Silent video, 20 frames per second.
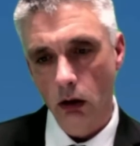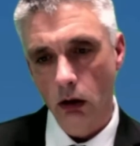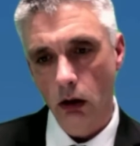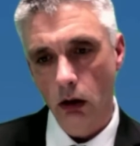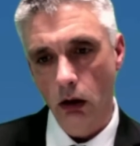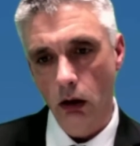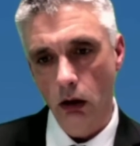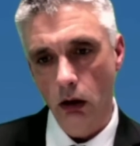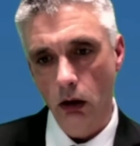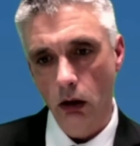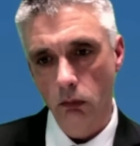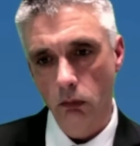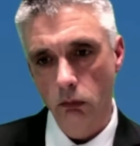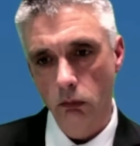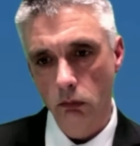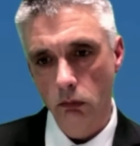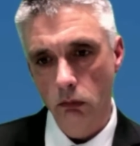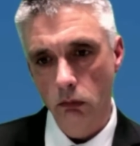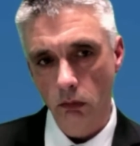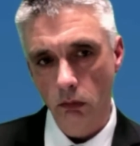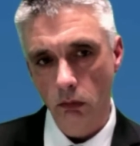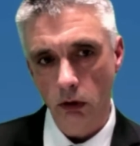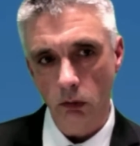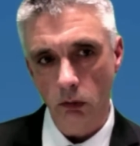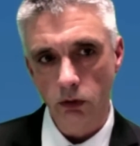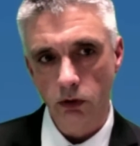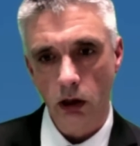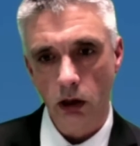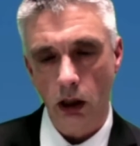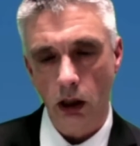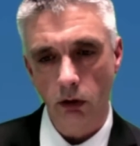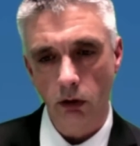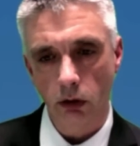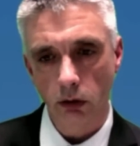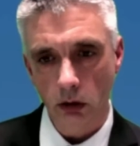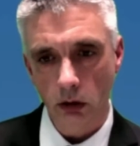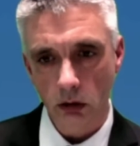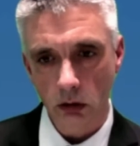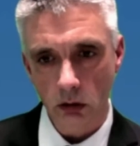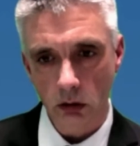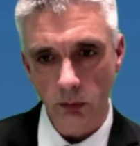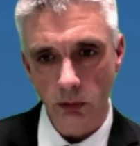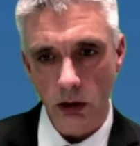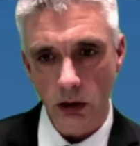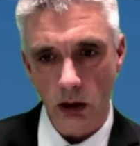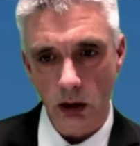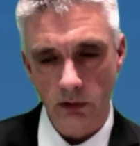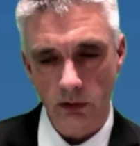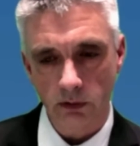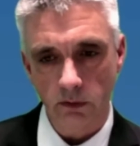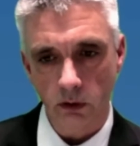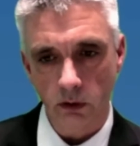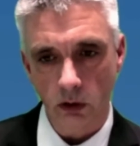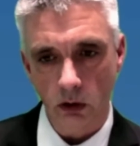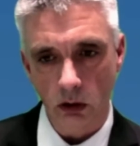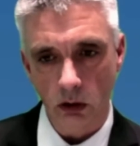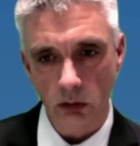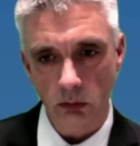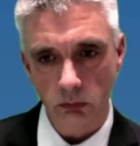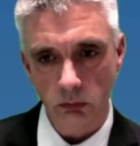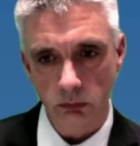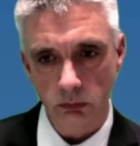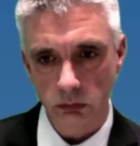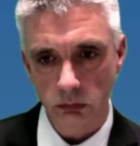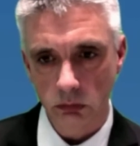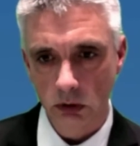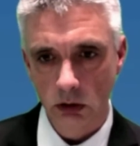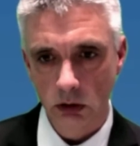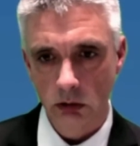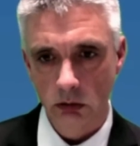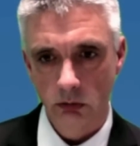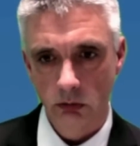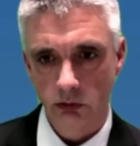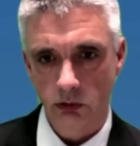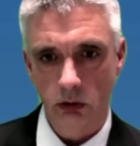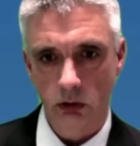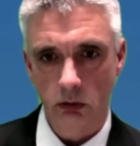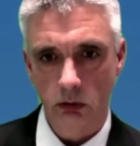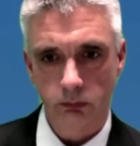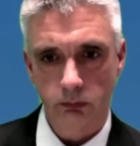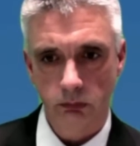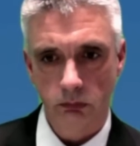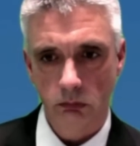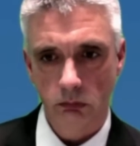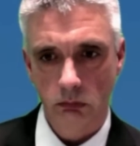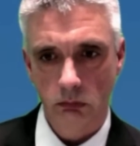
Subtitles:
that was current and could be classified to,